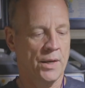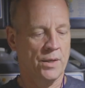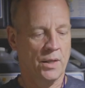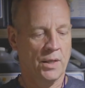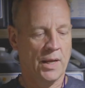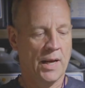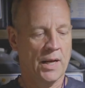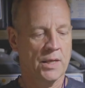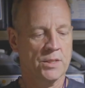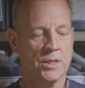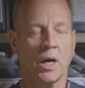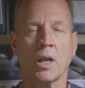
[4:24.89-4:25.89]
it
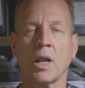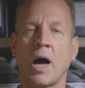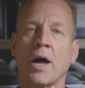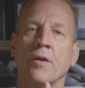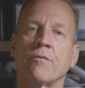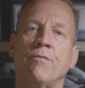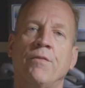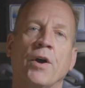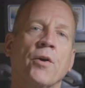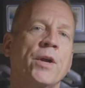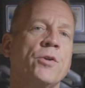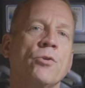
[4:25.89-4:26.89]
has a lot of
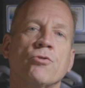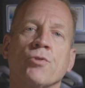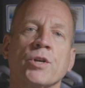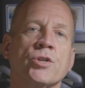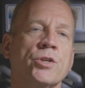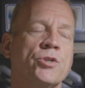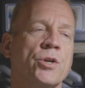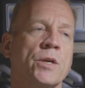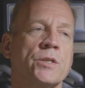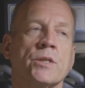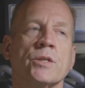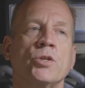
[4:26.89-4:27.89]
varied nutrition,
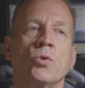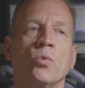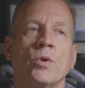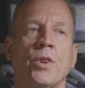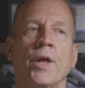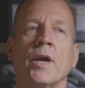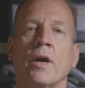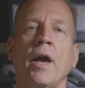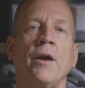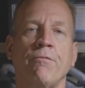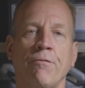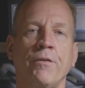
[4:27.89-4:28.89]
just as you would think
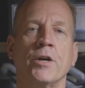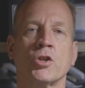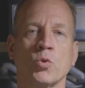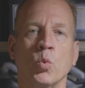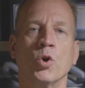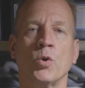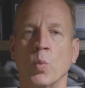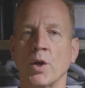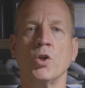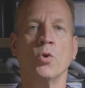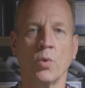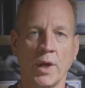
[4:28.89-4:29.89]
a fish would
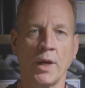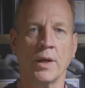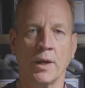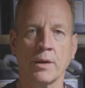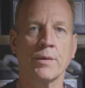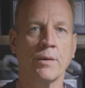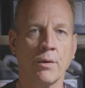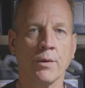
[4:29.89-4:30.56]
when you eat it.